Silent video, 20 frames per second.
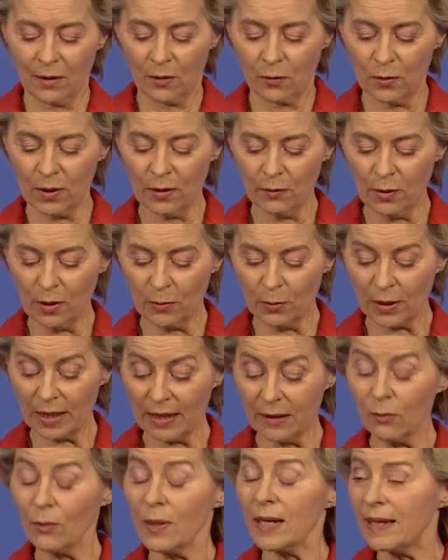we will
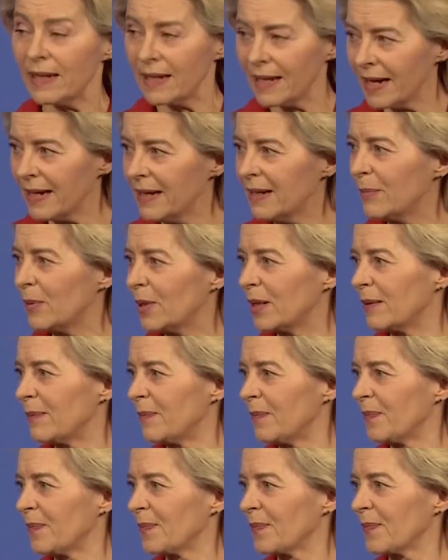bring reliable
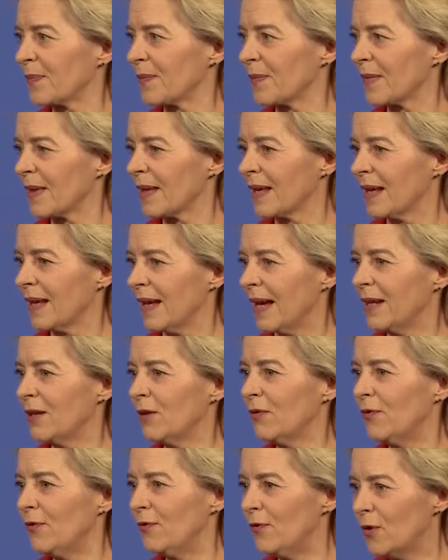and
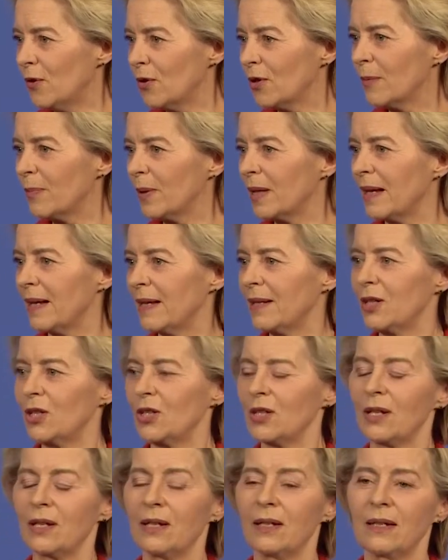affordable
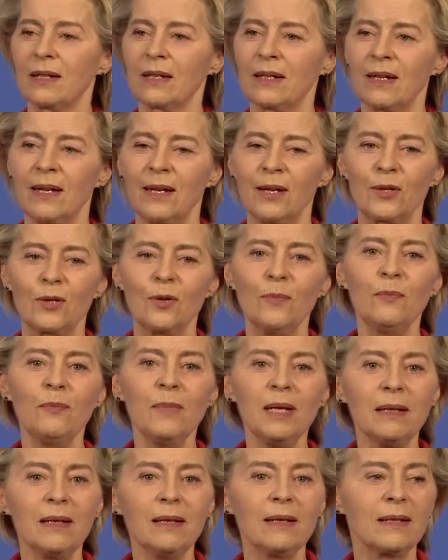energy to
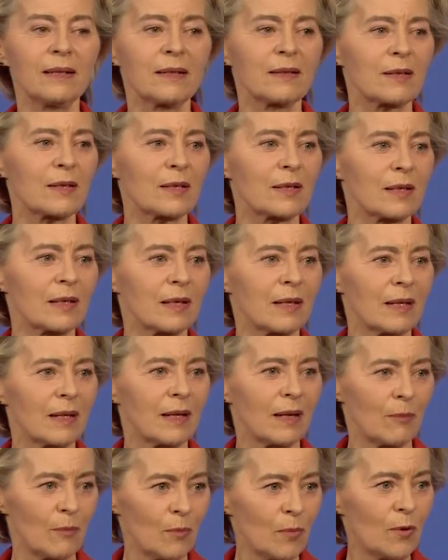millions
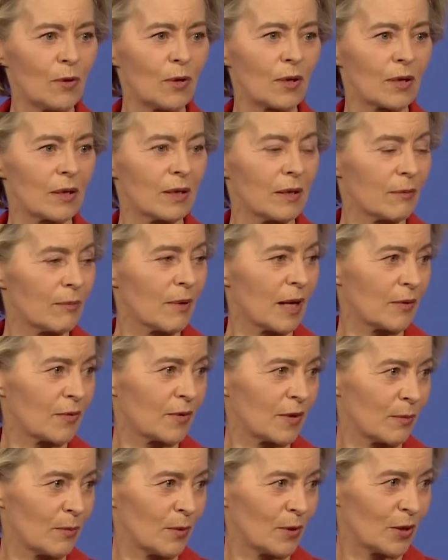more
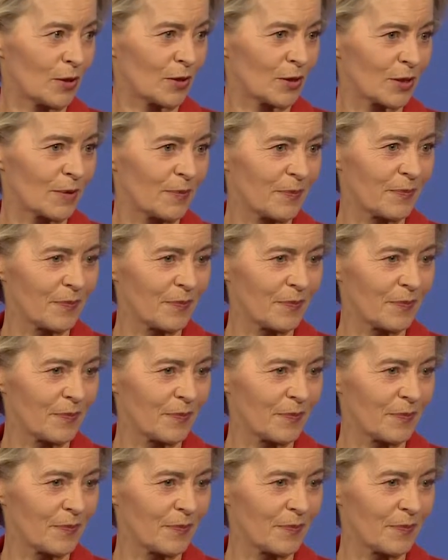around the world.